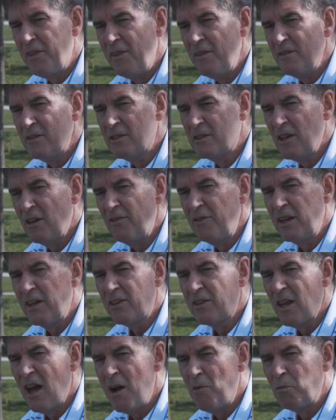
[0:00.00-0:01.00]
Sylvia
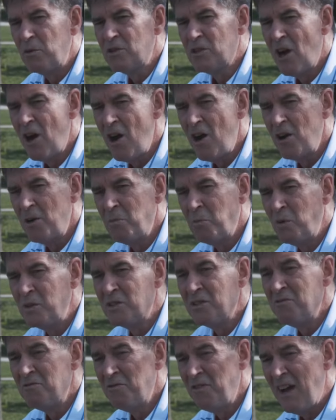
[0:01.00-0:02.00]
thought was harm was
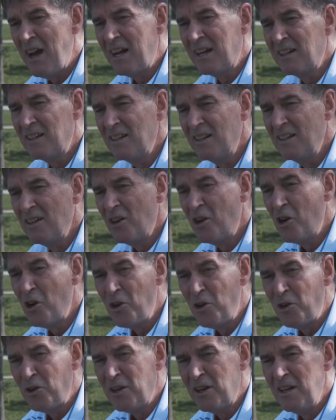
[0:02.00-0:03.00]
in fact
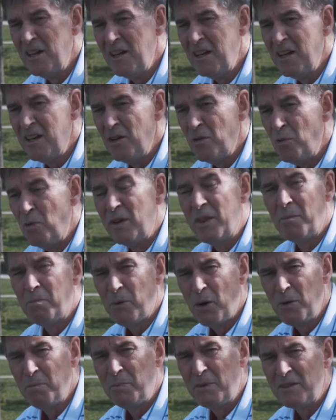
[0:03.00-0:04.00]
hurt with a
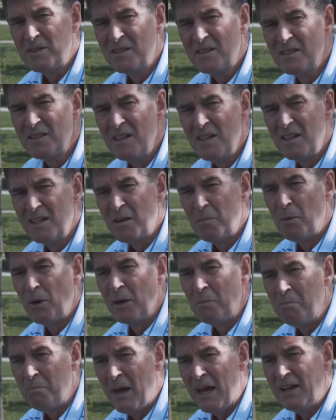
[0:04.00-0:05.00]
purpose to
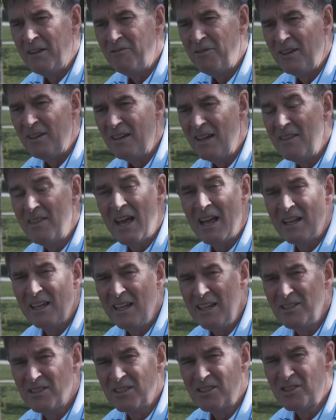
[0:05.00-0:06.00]
bring benefit. And that
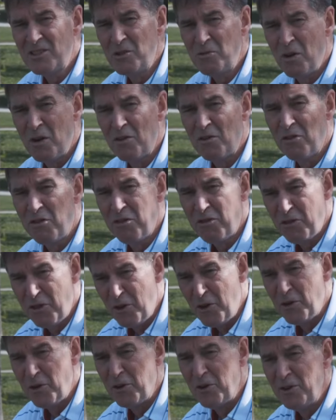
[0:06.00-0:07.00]
leads us to our
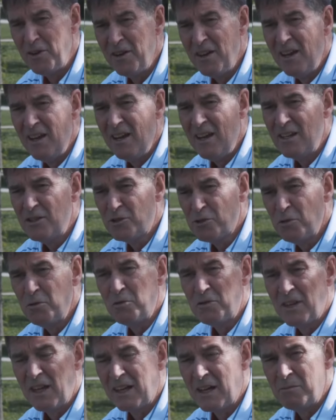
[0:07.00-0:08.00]
third
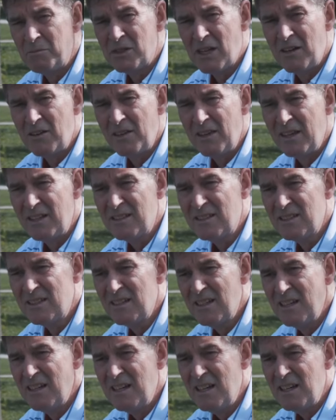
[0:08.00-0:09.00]
truth that comes out of this
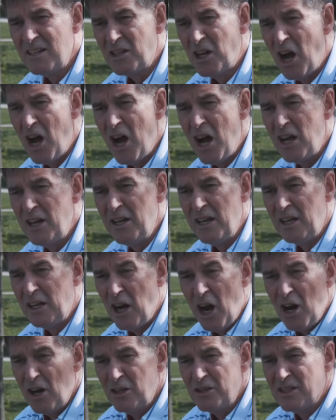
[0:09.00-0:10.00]
God
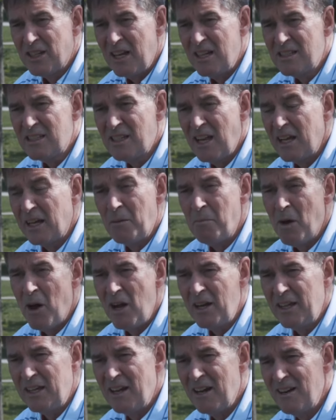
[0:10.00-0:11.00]
guards us like a
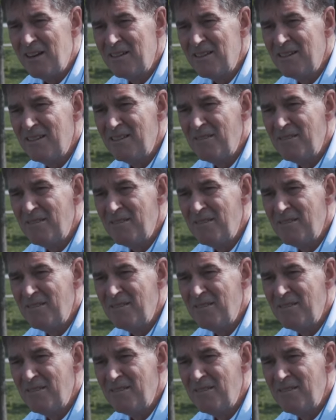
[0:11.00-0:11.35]
bodyguard.